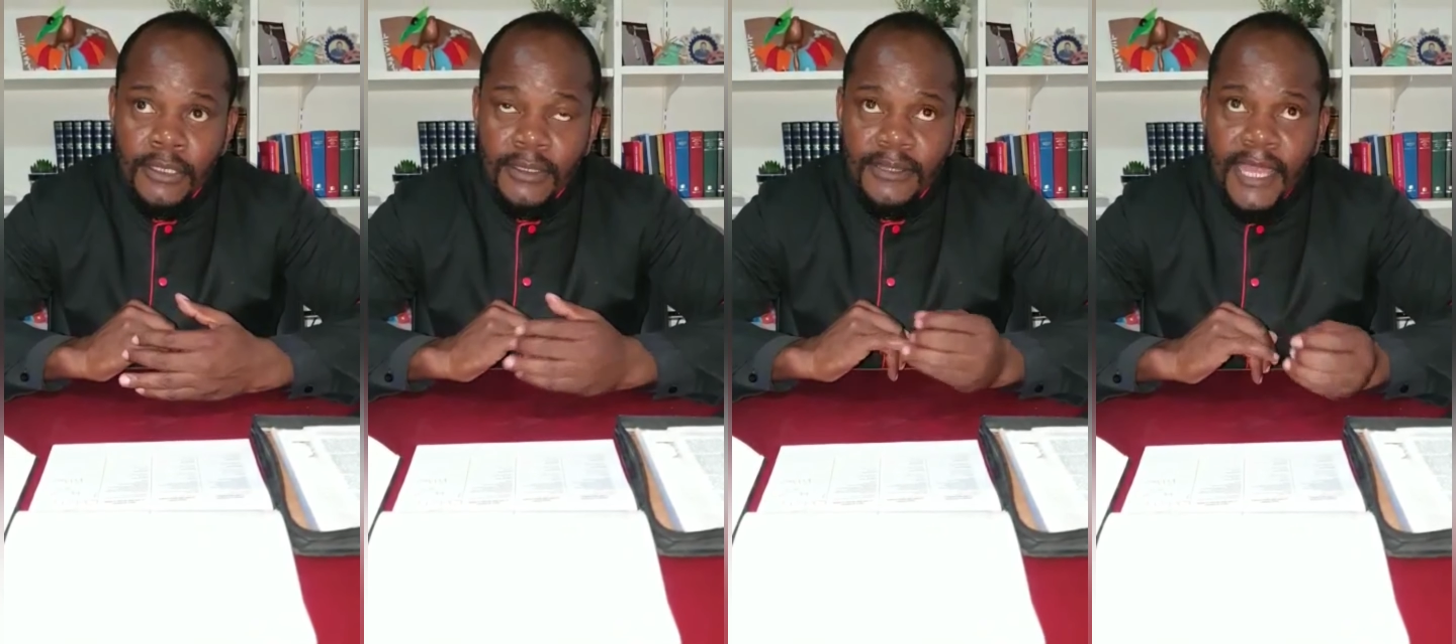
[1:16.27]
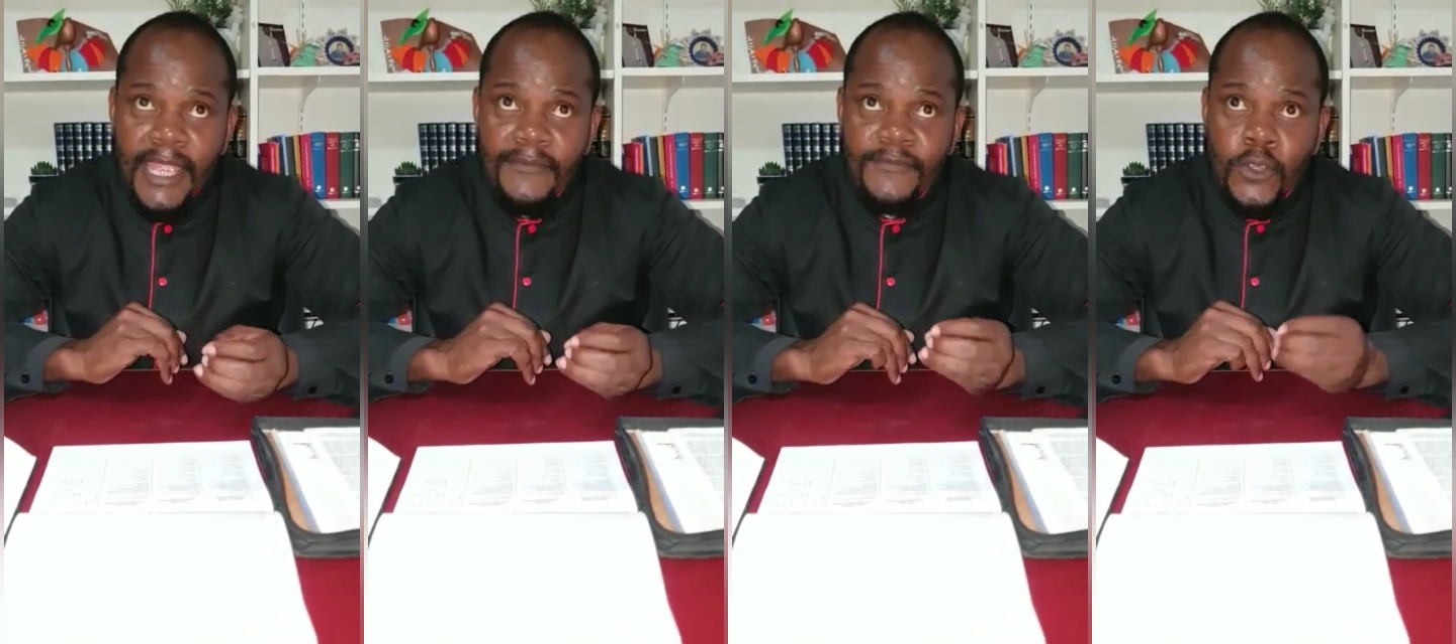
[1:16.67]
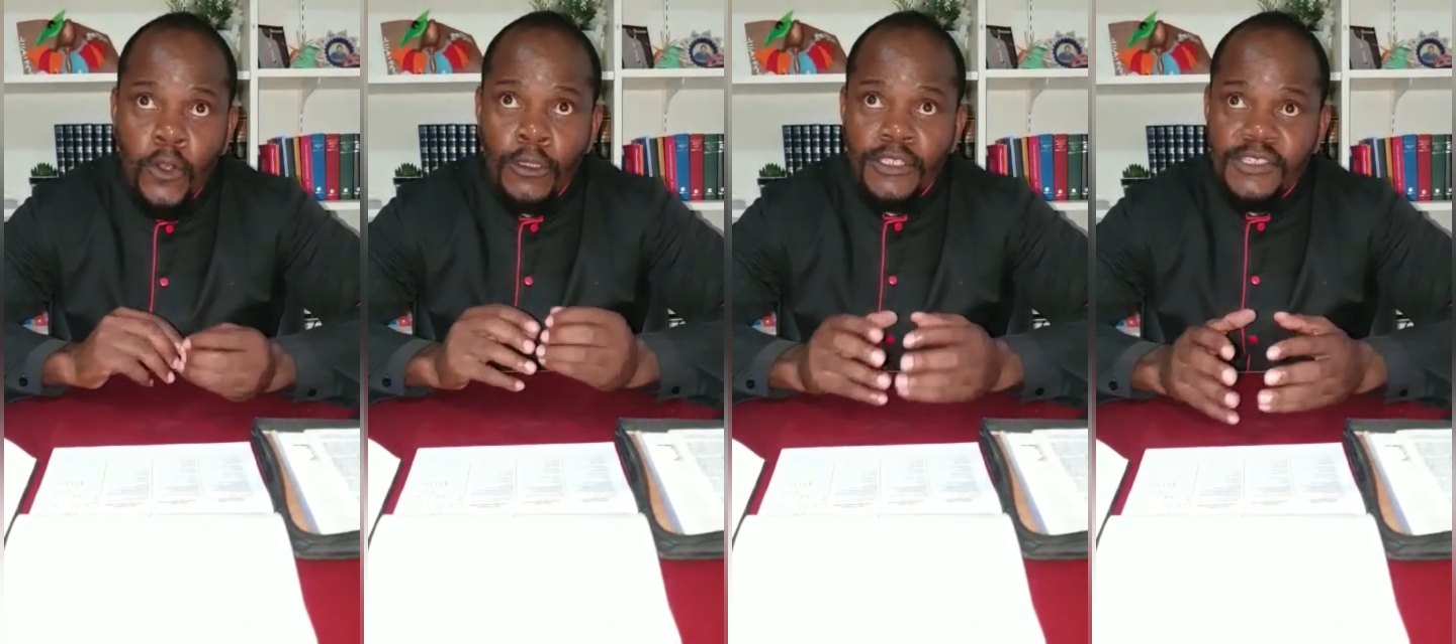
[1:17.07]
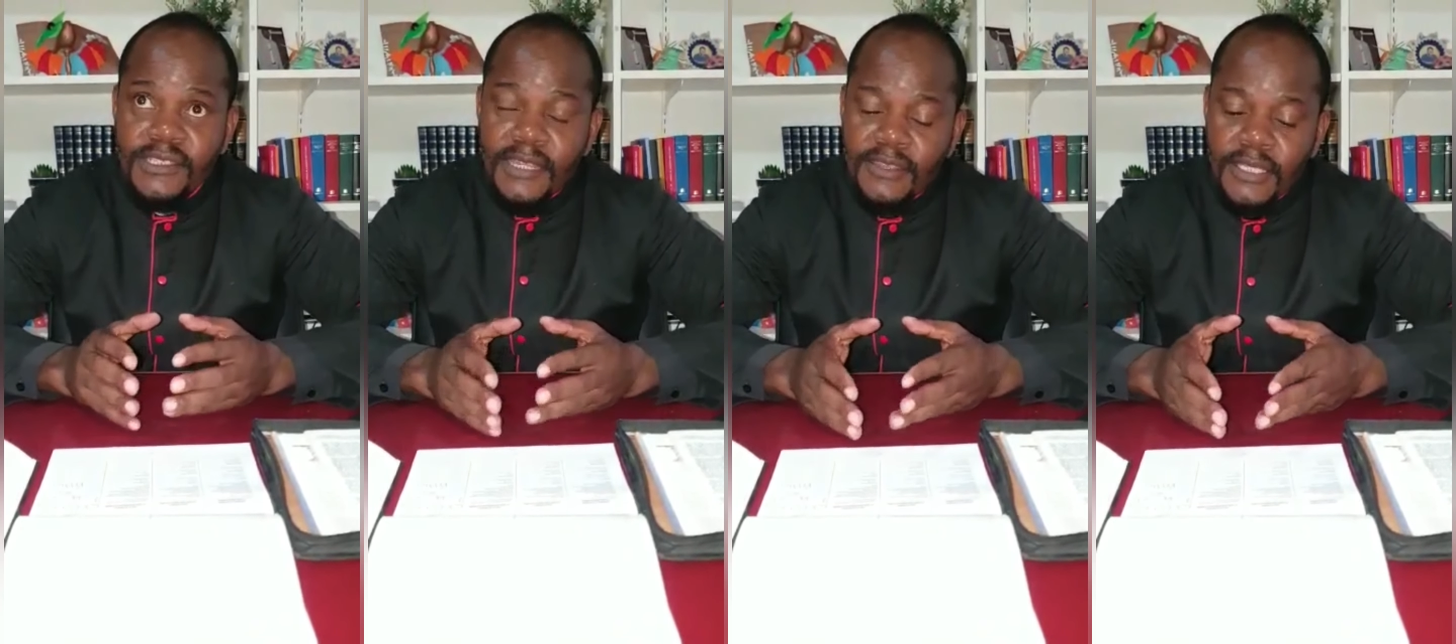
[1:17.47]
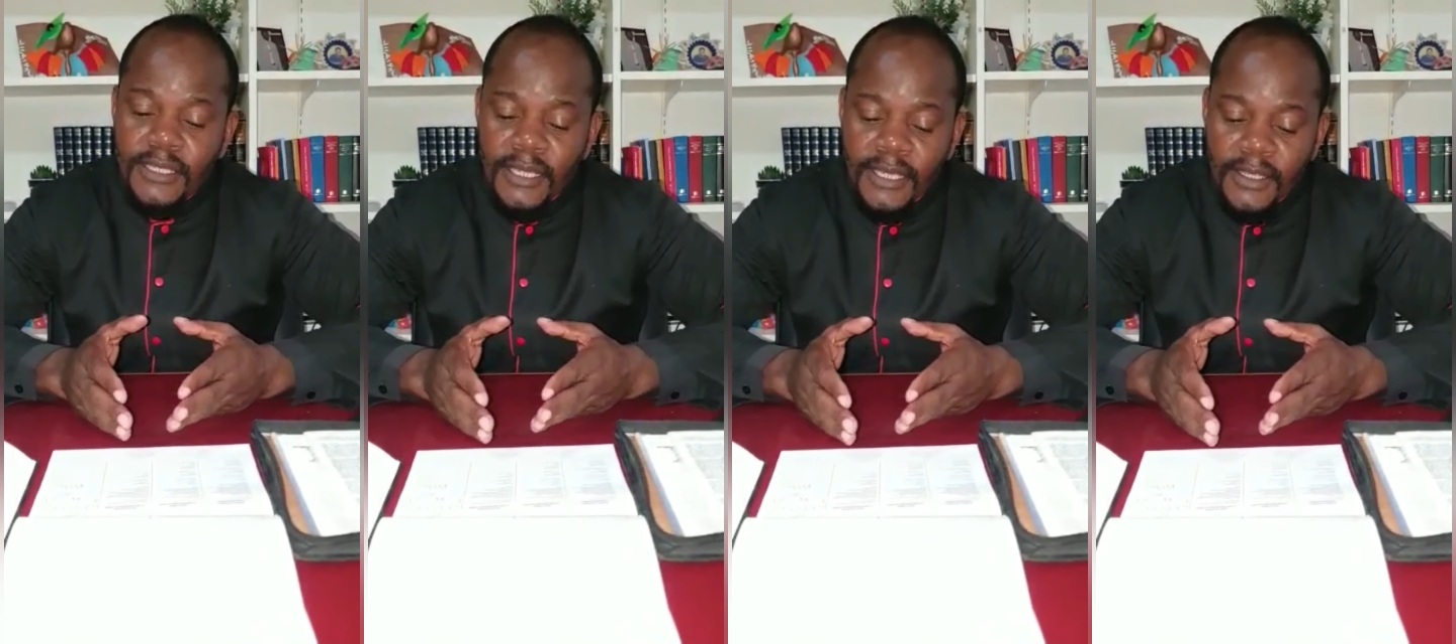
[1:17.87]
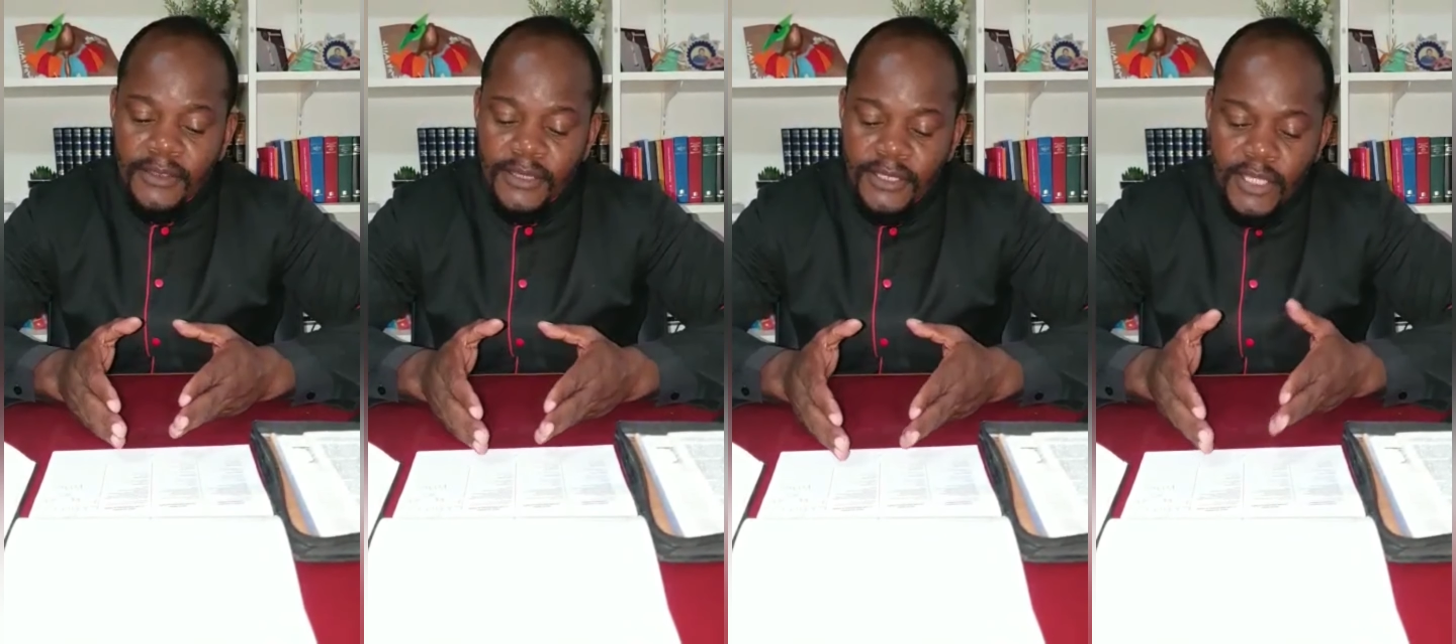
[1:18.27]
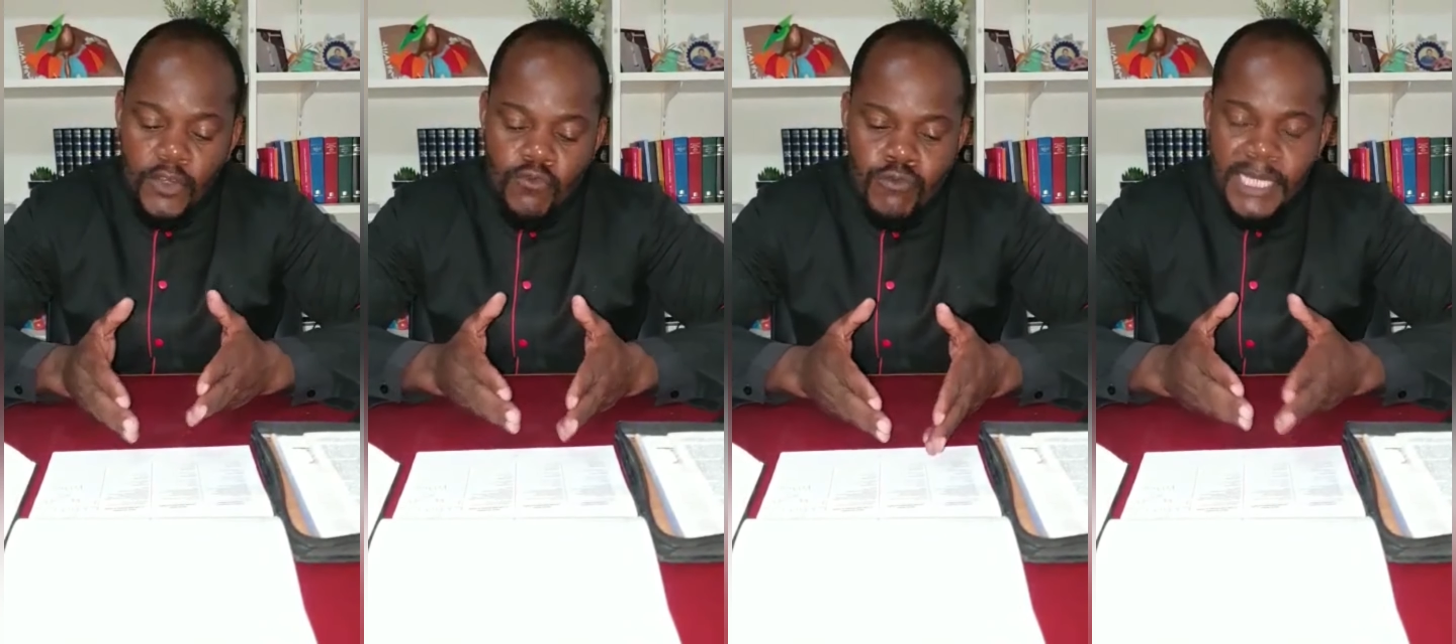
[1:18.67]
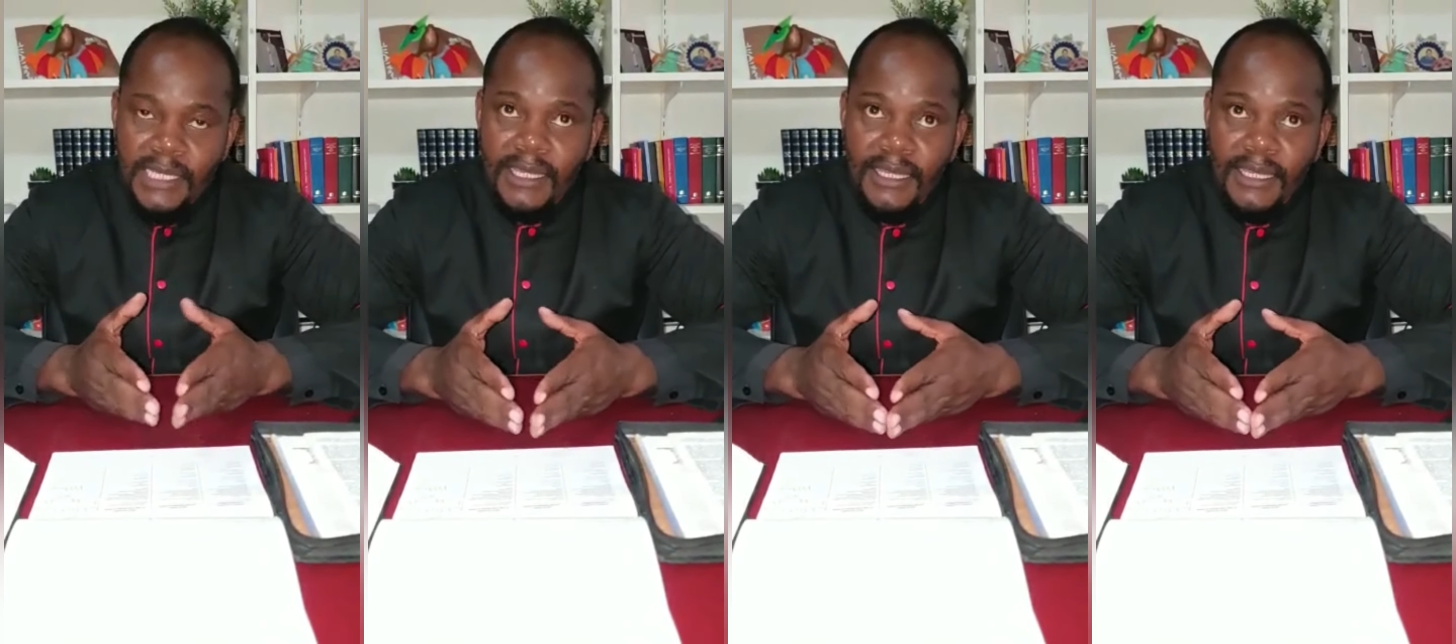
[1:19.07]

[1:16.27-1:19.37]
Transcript: they've told us that the Greek